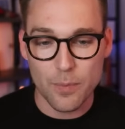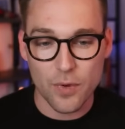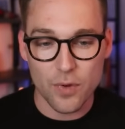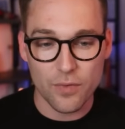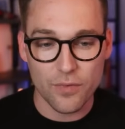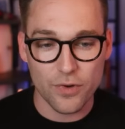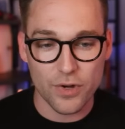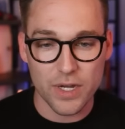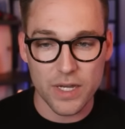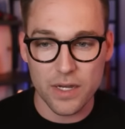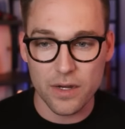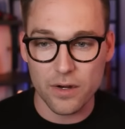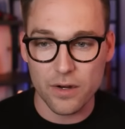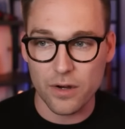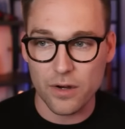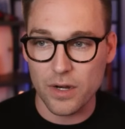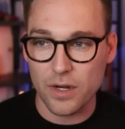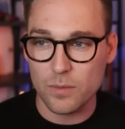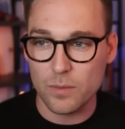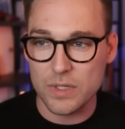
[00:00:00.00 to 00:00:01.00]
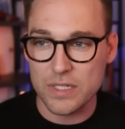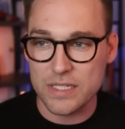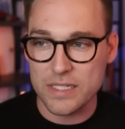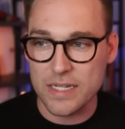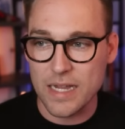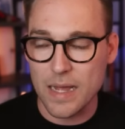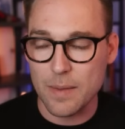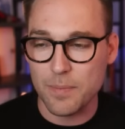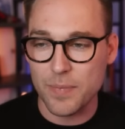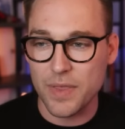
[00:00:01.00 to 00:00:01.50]
over here and we
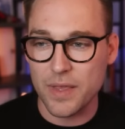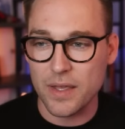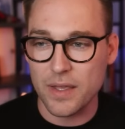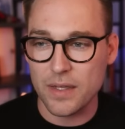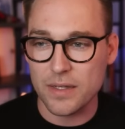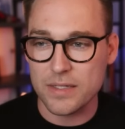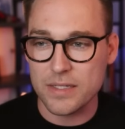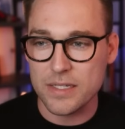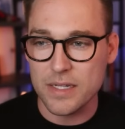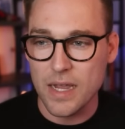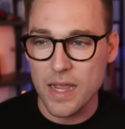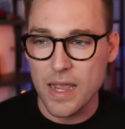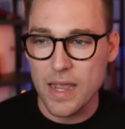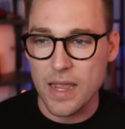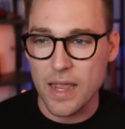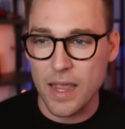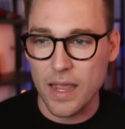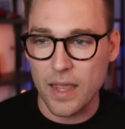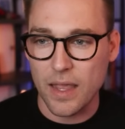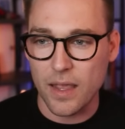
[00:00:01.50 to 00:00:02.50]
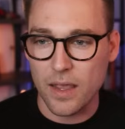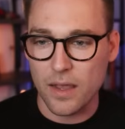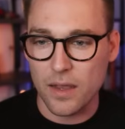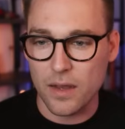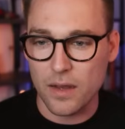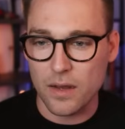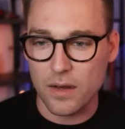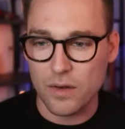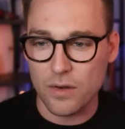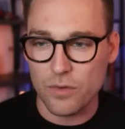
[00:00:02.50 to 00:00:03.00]
stop this
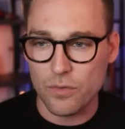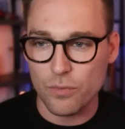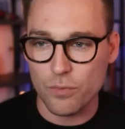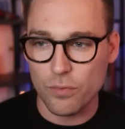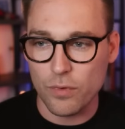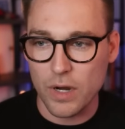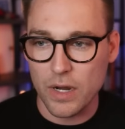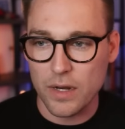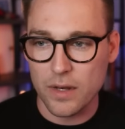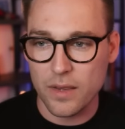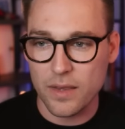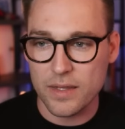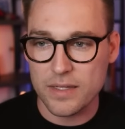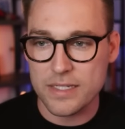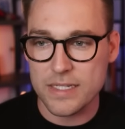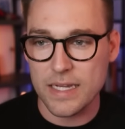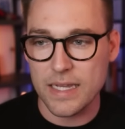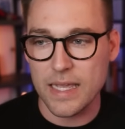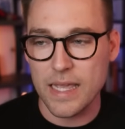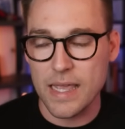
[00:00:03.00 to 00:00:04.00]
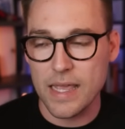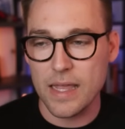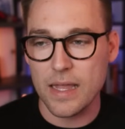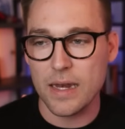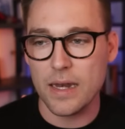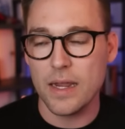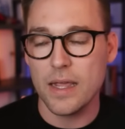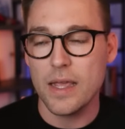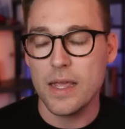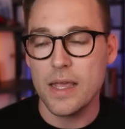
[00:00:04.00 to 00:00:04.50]
and run this
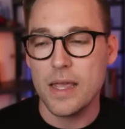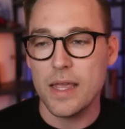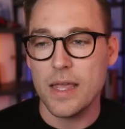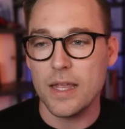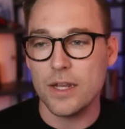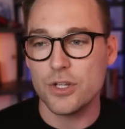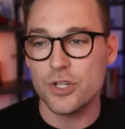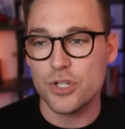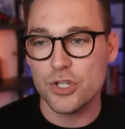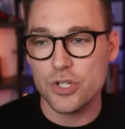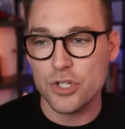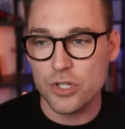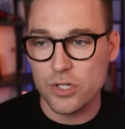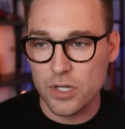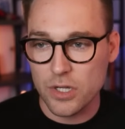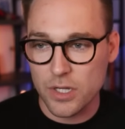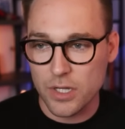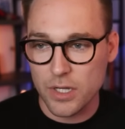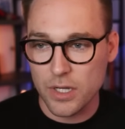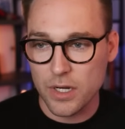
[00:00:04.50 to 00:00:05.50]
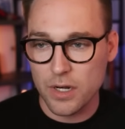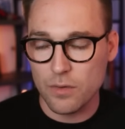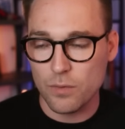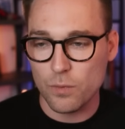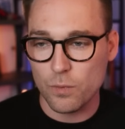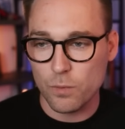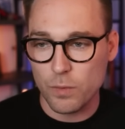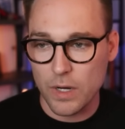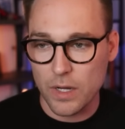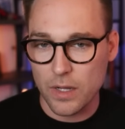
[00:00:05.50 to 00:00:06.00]
again, it should
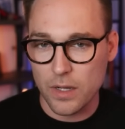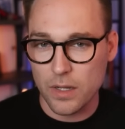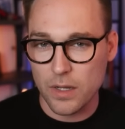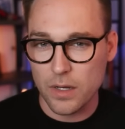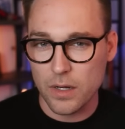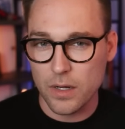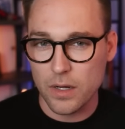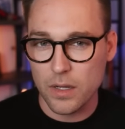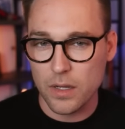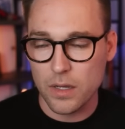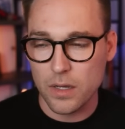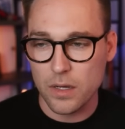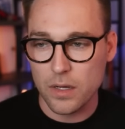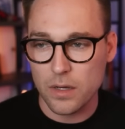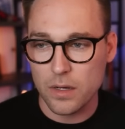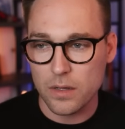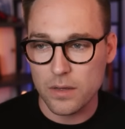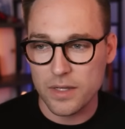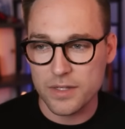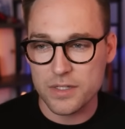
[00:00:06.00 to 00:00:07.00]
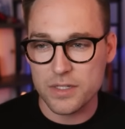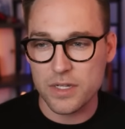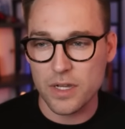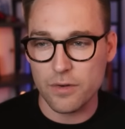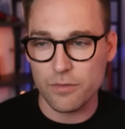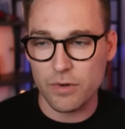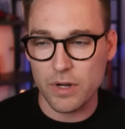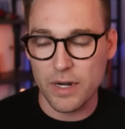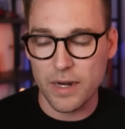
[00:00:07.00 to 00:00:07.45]
run. This is going to run